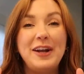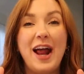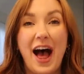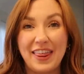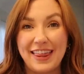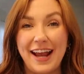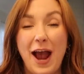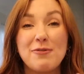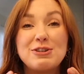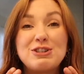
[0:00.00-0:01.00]
nothing.
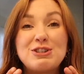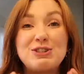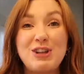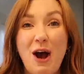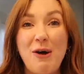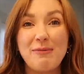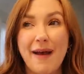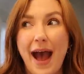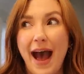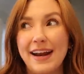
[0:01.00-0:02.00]
I was so
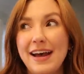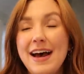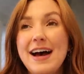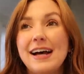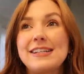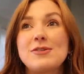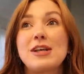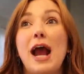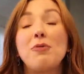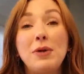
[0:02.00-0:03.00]
mad because I was
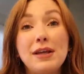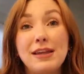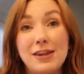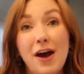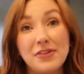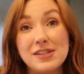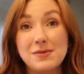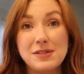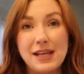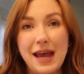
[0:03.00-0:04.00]
like, I really thought this
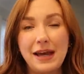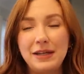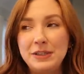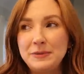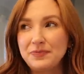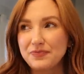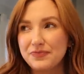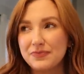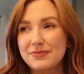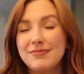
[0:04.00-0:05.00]
was it.
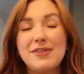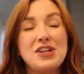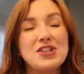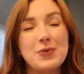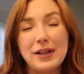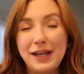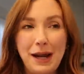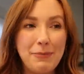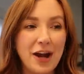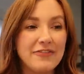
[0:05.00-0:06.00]
So we clean
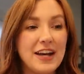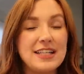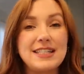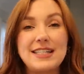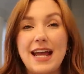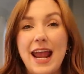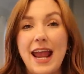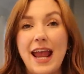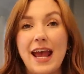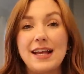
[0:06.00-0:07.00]
up breakfast
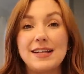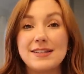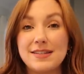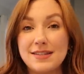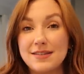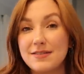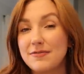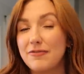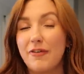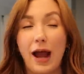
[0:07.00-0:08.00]
and it's
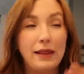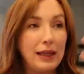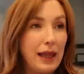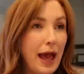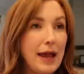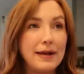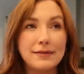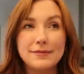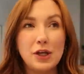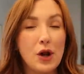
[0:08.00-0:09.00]
finally like,
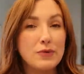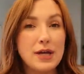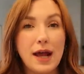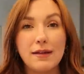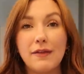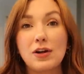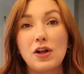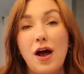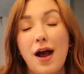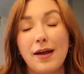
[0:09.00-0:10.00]
you know, 10, 11
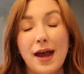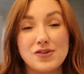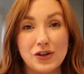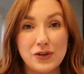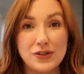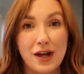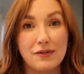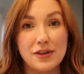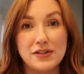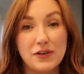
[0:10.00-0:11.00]
o'clock. Ezra goes down
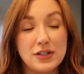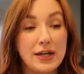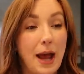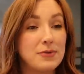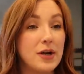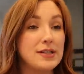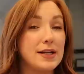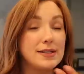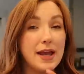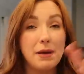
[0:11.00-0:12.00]
for his first nap. So I
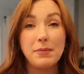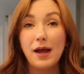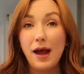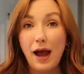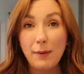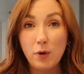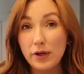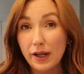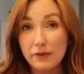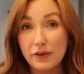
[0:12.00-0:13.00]
said, Sam, I'm
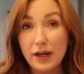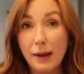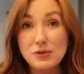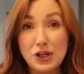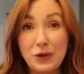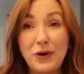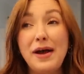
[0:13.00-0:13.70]
going down for a nap too.